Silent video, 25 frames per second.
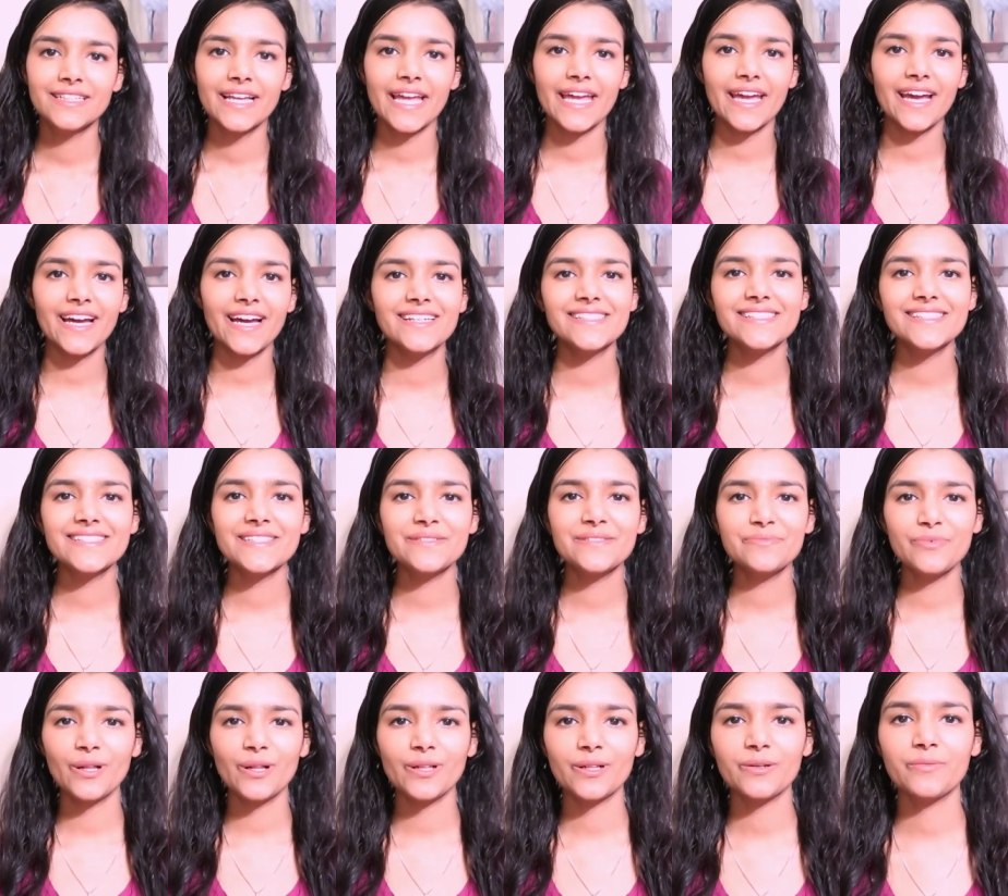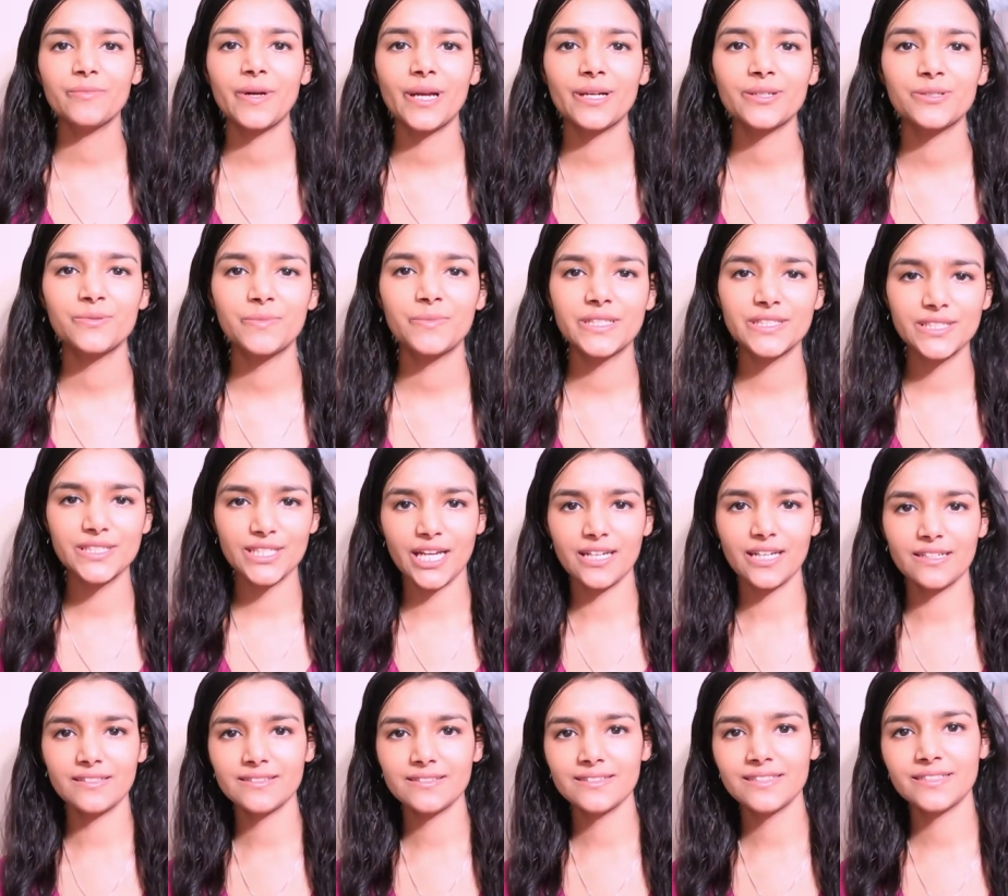hey guys welcome back to my
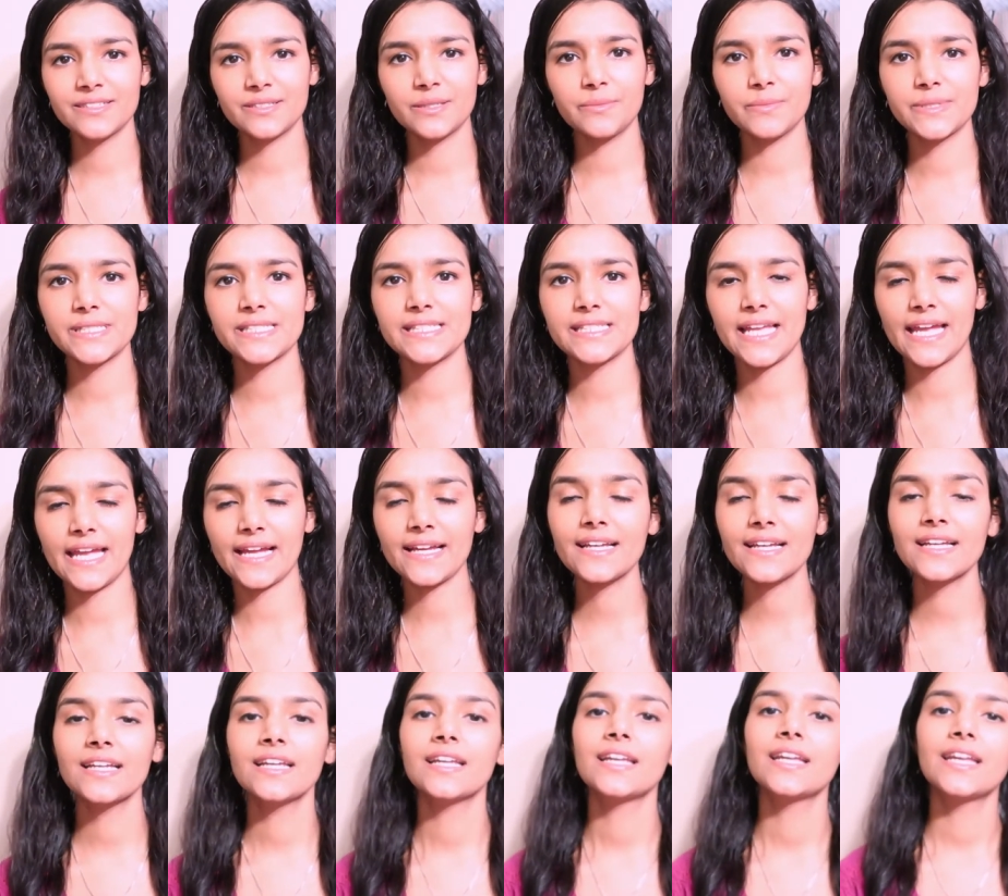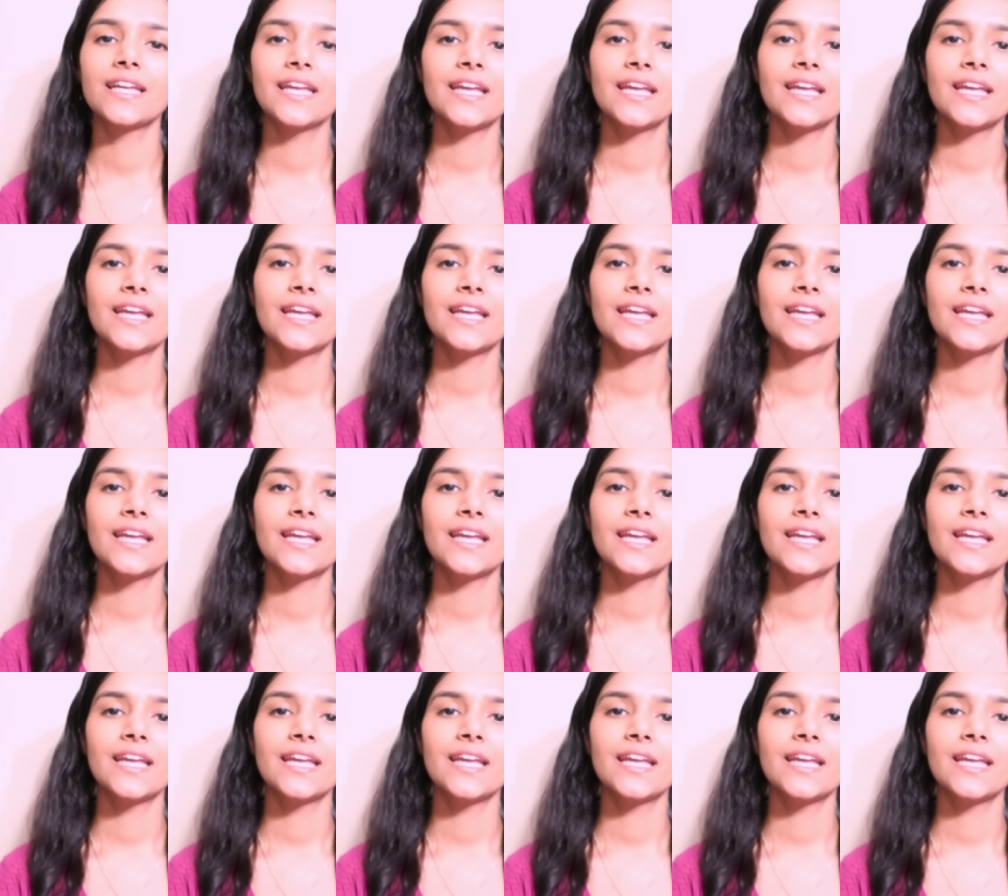channel RamanSec.